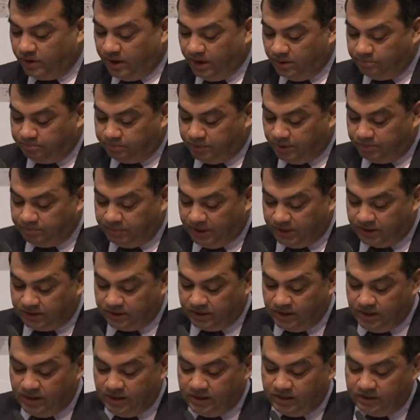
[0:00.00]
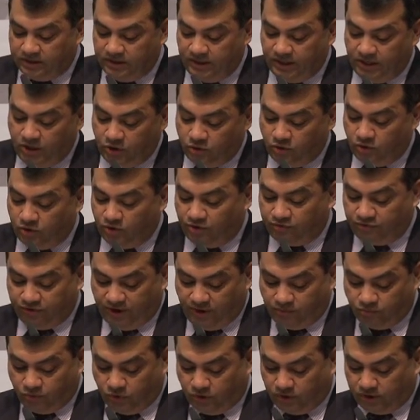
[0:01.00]
implement the Hyogo
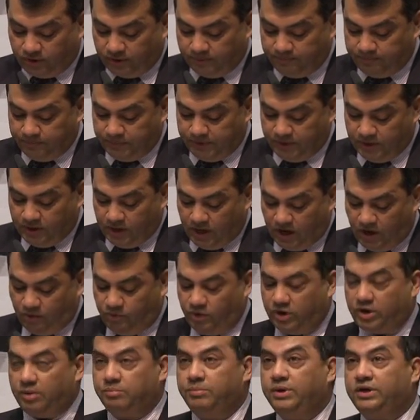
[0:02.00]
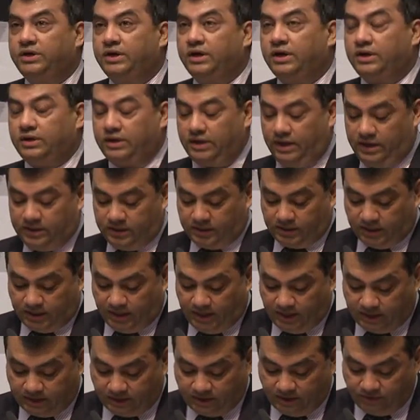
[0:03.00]
framework. Our committed and
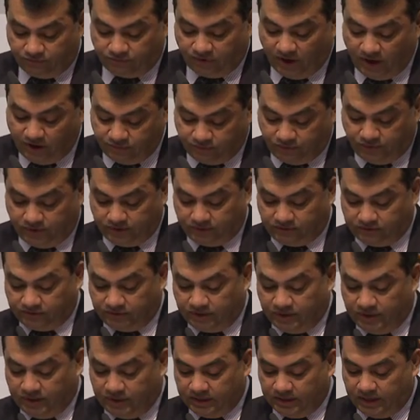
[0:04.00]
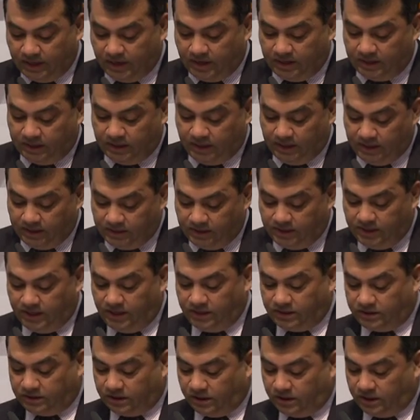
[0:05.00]
collective efforts can
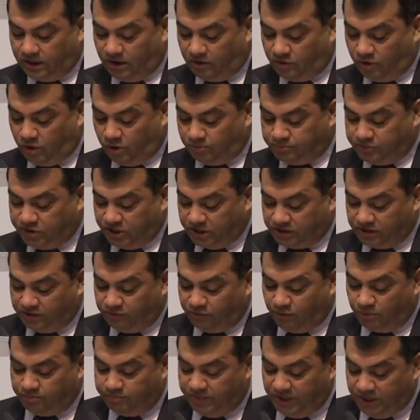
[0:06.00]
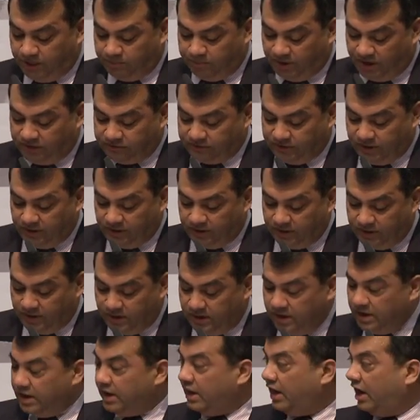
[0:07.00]
indeed turn our objective of minimizing,
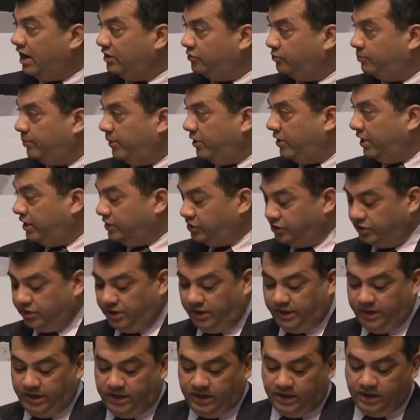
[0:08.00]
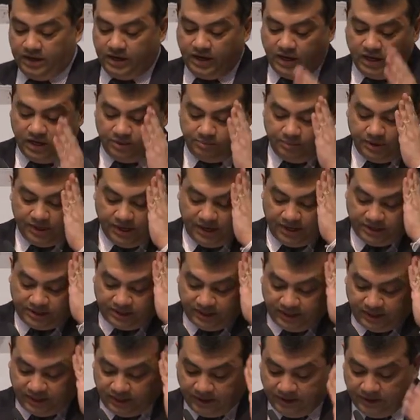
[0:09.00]
aspirationally eliminating